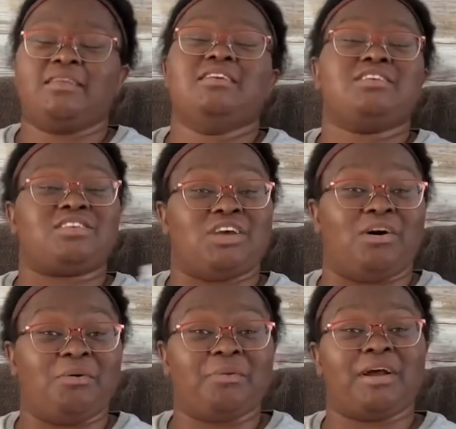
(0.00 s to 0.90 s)

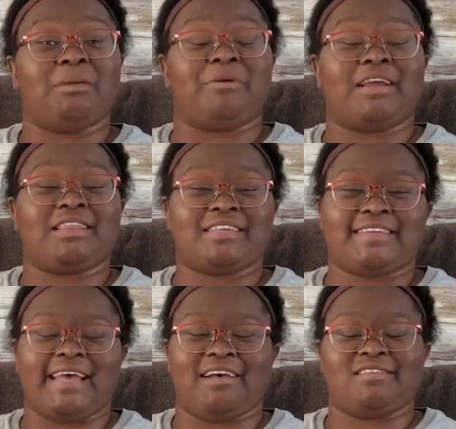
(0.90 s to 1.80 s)
So we're going to break this
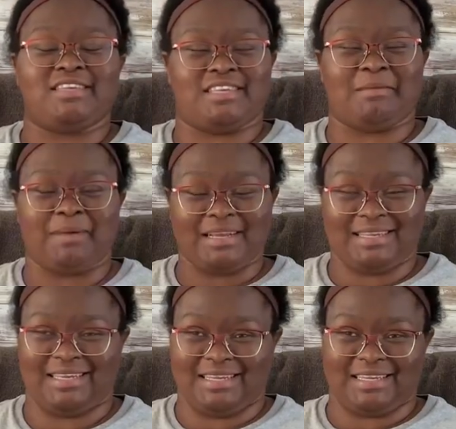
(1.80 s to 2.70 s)
down season by
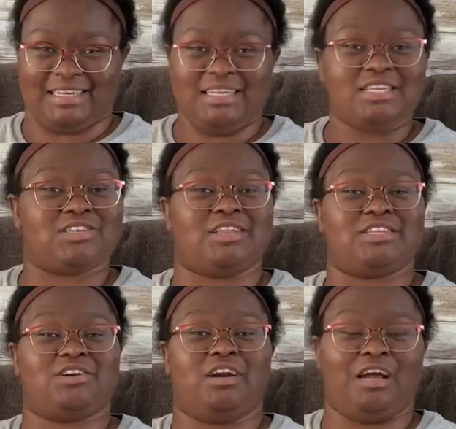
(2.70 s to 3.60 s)
season. So
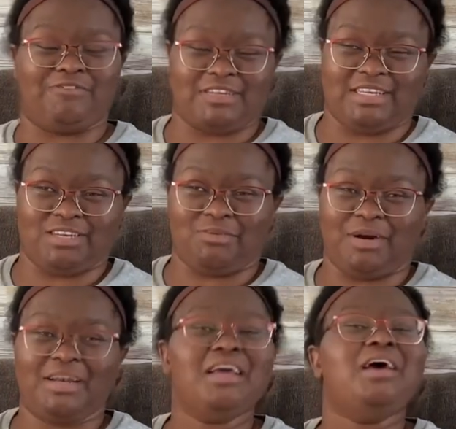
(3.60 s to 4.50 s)
starting off with season
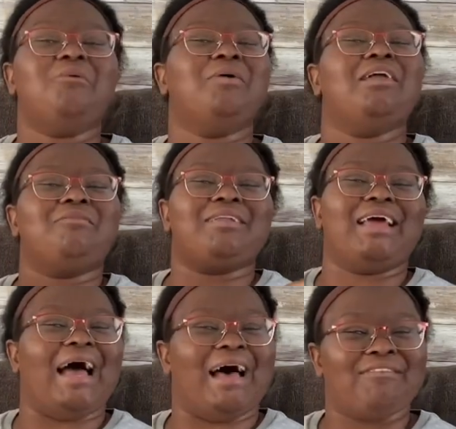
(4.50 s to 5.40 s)
1, we don't really
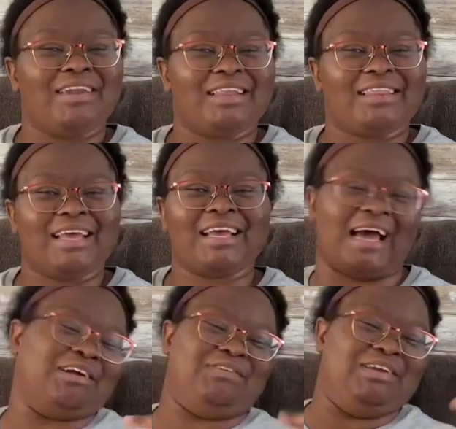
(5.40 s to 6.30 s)
have anything. I
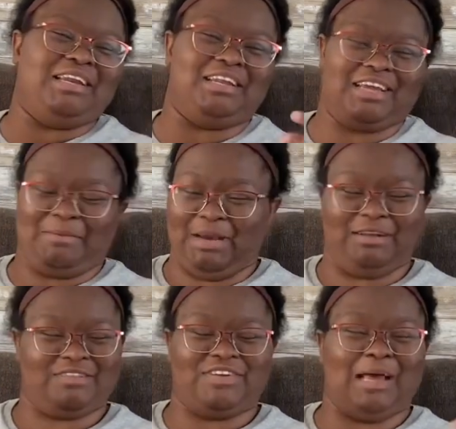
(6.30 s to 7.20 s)
don't even need to look at my
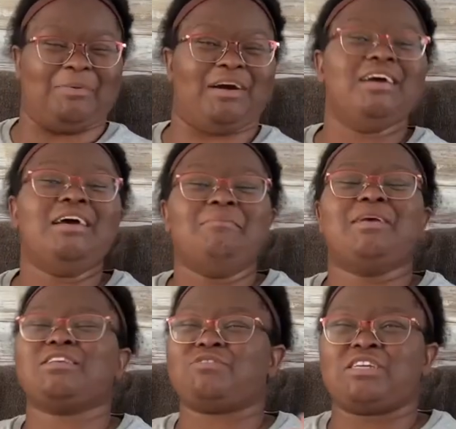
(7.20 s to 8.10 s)
notes for that part
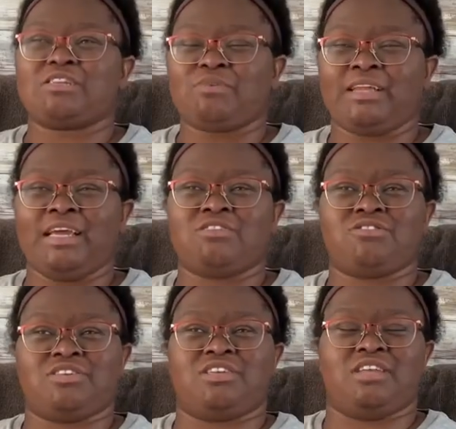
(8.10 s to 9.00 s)
because we're just really
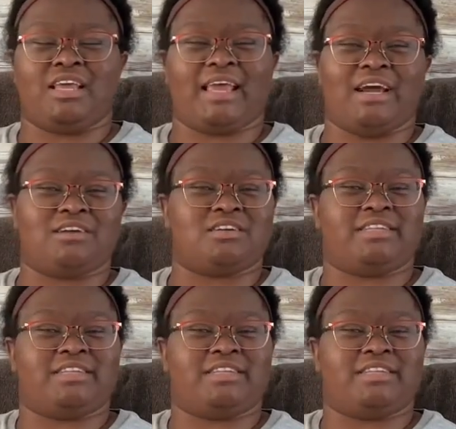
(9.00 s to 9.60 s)
introduced to the characters.